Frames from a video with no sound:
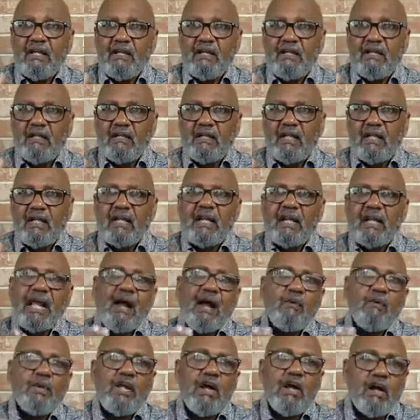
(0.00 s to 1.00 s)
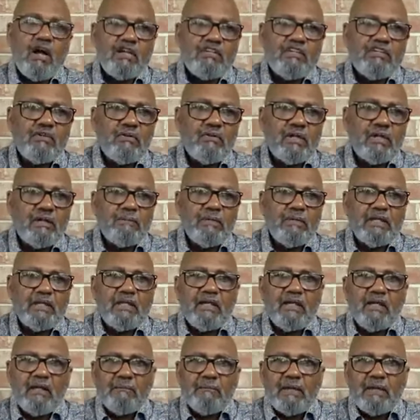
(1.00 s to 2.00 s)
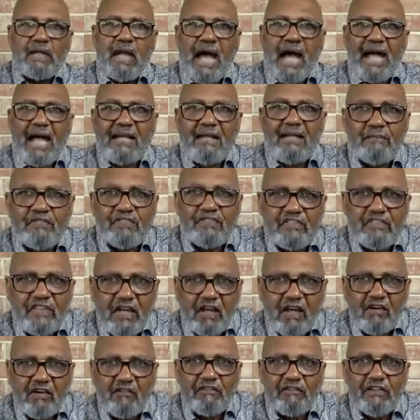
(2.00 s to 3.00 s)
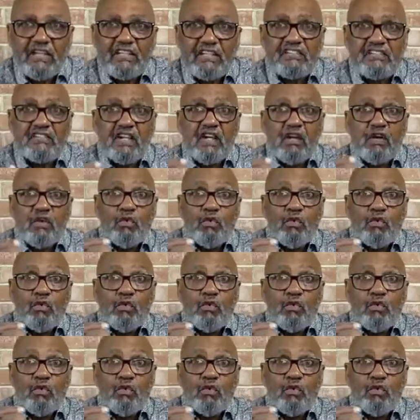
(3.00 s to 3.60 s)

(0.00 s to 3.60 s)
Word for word: and how we are doing. But, but God Himself is